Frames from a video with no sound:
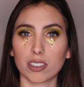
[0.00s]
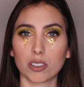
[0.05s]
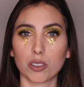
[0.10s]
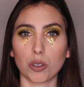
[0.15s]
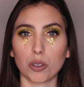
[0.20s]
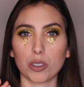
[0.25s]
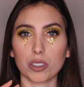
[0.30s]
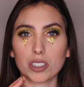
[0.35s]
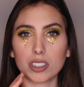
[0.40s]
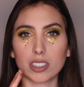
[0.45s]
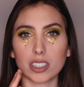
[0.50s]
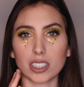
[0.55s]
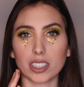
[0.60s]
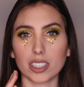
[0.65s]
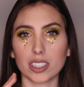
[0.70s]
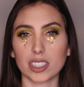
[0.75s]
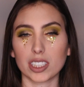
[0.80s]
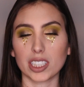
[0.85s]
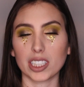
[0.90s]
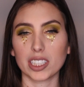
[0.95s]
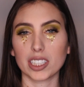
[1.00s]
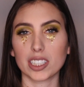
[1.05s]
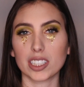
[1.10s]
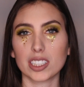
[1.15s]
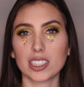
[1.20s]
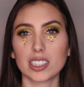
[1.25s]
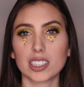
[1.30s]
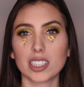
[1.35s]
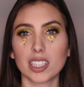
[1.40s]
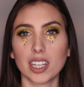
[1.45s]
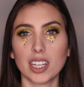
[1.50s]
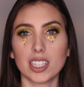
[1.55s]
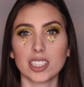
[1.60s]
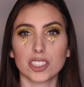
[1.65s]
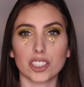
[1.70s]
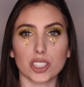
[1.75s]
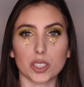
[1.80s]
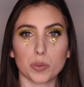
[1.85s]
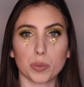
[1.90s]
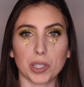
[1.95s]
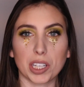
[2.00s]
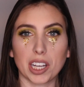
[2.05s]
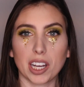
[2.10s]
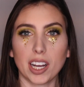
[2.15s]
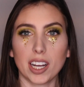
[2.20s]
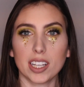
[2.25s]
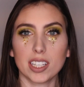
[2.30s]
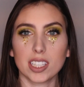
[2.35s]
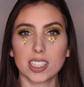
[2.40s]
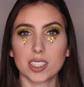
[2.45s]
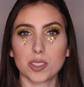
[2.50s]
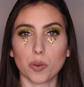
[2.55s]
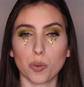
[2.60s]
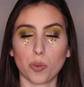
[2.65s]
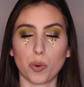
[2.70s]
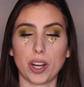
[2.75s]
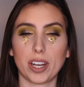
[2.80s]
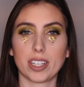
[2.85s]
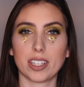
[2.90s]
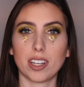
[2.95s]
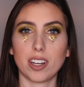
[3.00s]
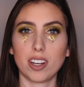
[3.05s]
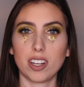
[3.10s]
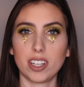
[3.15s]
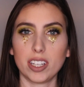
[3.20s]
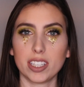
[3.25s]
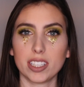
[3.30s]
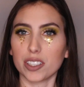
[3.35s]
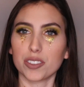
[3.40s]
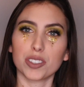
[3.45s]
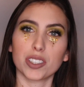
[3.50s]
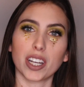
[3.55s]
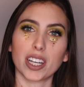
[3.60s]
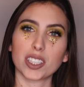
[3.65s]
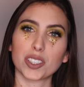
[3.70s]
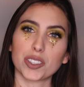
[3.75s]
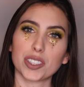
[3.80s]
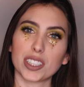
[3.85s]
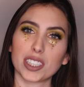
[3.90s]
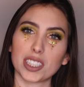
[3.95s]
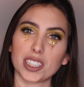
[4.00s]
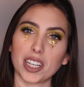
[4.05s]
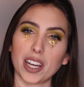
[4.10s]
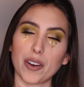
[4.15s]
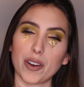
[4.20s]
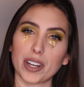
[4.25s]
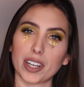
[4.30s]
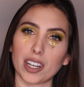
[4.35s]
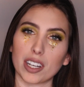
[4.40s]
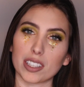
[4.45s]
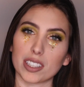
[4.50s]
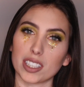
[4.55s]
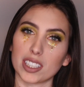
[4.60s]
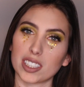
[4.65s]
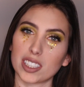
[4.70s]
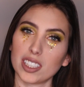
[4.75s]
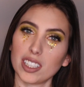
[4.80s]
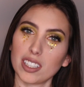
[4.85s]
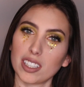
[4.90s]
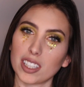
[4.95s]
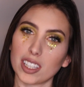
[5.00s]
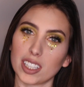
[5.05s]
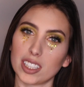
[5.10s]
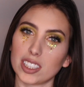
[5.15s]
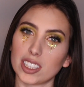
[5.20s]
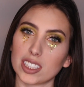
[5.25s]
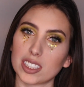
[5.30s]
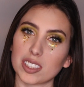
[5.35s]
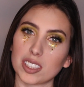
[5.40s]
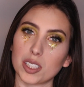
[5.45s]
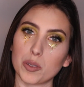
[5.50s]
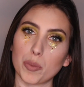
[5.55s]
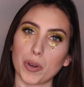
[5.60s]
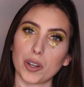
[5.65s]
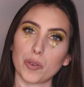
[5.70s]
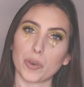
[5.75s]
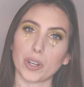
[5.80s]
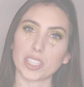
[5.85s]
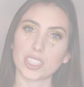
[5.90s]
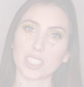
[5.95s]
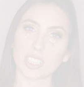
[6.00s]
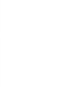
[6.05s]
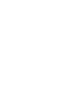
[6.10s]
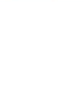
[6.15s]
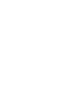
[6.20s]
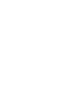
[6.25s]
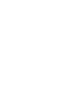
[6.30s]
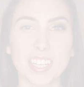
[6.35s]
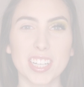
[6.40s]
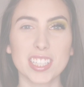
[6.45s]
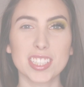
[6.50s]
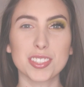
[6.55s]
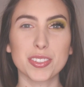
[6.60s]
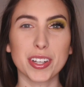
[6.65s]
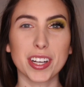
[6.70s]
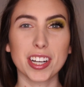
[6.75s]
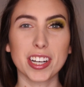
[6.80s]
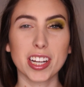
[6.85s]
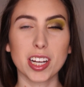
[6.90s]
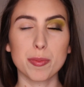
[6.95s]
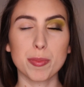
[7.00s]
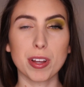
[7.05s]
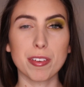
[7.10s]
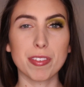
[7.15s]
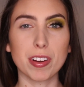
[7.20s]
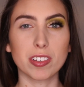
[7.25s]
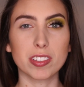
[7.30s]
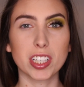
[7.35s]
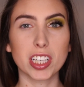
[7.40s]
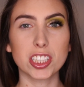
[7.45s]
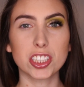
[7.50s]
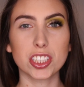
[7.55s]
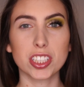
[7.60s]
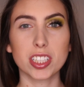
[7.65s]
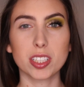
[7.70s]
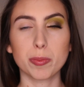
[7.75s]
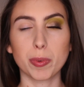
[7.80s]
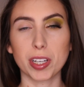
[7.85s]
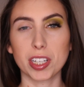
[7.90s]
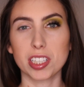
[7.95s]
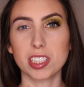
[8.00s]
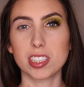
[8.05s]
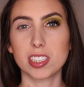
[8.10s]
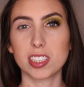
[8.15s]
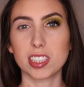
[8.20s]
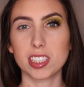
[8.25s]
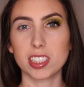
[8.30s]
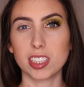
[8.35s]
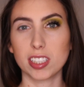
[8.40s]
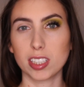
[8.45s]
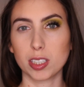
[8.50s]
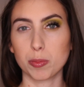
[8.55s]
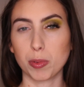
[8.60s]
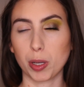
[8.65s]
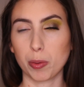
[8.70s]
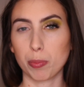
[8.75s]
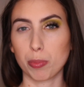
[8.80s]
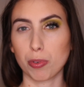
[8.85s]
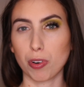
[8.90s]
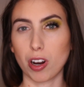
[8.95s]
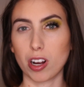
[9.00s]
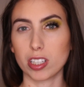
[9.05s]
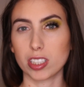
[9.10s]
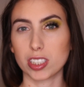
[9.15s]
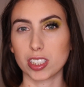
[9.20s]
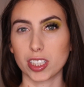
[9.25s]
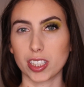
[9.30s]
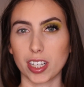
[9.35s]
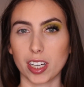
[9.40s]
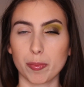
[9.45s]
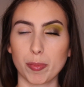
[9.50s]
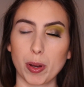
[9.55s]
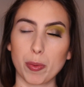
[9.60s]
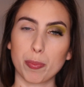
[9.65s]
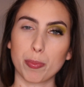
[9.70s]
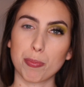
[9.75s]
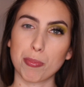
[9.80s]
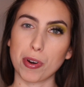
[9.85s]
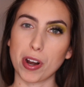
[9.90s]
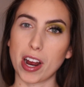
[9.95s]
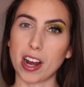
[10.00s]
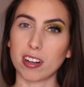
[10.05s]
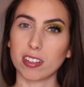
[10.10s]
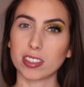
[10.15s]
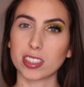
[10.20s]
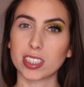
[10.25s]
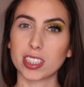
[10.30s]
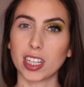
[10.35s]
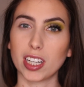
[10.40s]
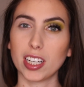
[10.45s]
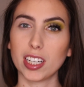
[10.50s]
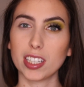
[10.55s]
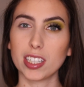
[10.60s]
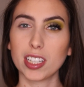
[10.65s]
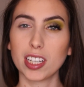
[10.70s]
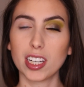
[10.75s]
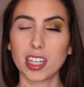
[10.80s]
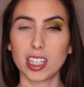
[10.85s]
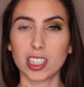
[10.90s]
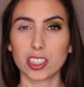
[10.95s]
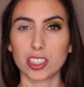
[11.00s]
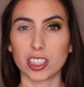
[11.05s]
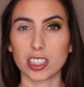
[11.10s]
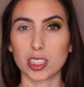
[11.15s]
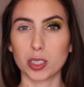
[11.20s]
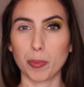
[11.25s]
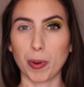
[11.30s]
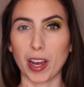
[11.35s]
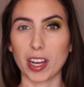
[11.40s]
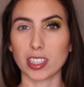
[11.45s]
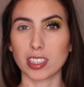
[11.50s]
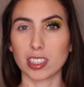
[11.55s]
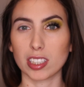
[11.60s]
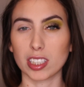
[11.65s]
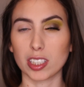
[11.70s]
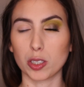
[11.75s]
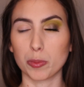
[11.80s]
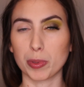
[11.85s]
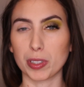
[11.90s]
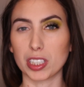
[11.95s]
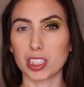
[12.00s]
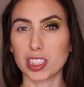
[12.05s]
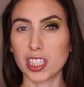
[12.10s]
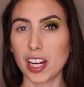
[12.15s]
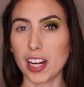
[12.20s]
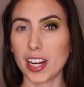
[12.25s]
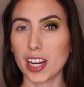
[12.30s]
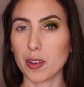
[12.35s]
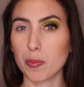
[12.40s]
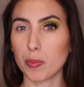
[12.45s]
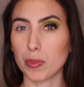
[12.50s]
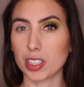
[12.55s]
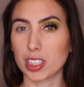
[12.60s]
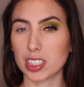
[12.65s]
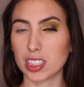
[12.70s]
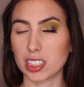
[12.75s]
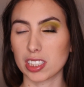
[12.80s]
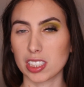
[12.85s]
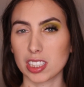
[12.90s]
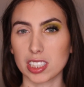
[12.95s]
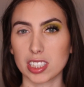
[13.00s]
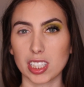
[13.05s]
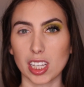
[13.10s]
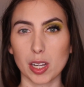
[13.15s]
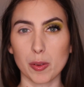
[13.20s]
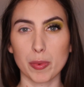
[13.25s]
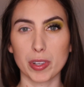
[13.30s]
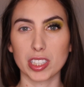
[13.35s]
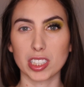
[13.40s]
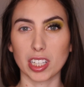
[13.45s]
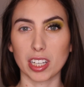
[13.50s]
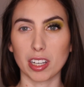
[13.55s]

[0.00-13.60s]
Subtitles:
gold glitter tears just because, why not? If you guys want to see how I got this look, then just keep on watching. Alright guys, so I already have my foundation, my concealer, my bronzer, and my brows done just to pass a little bit of time. It's the same as